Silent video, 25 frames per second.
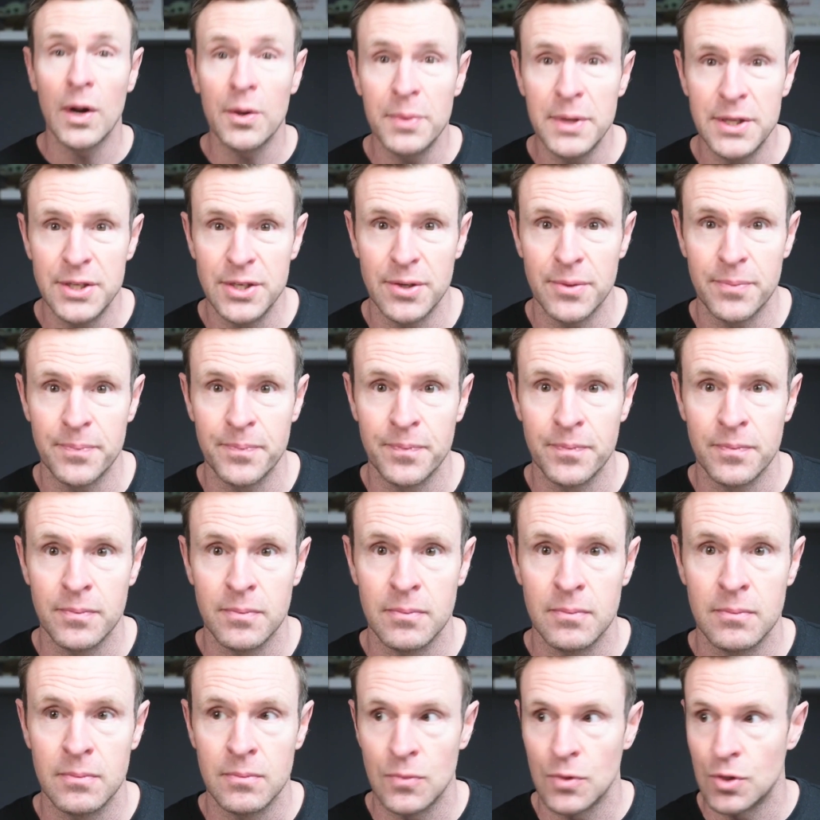what do we do?
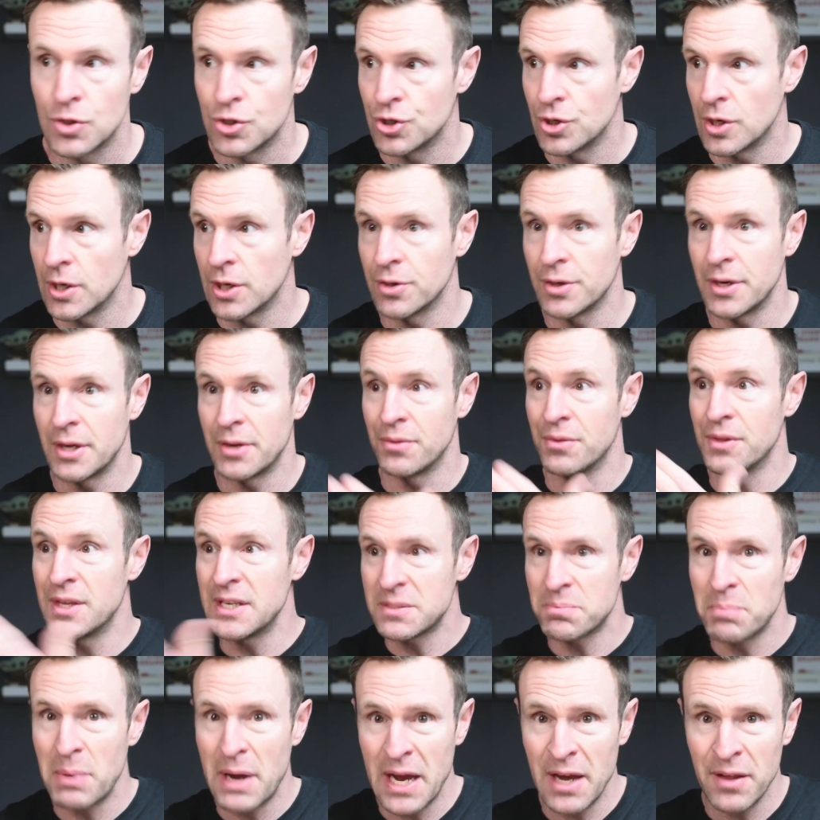Should I go down
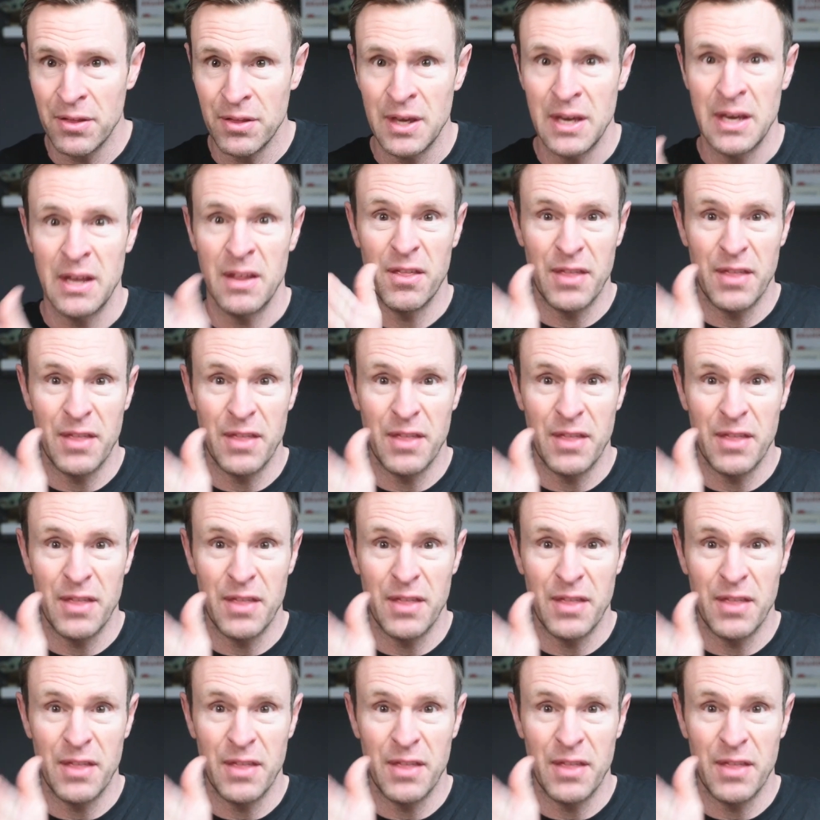this path,